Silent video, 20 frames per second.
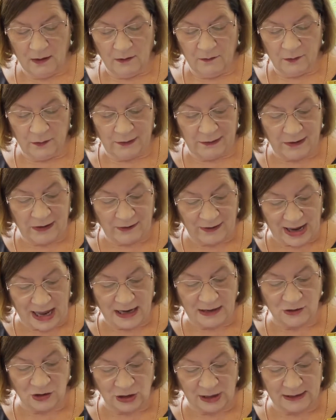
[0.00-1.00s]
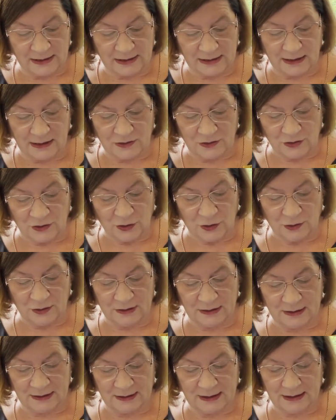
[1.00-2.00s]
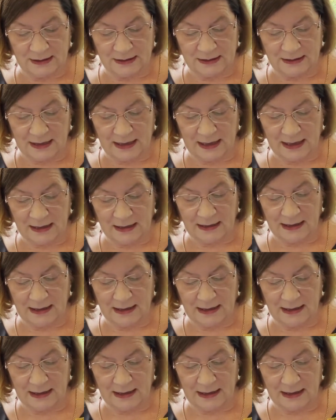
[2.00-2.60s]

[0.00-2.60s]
For our HSC students this year,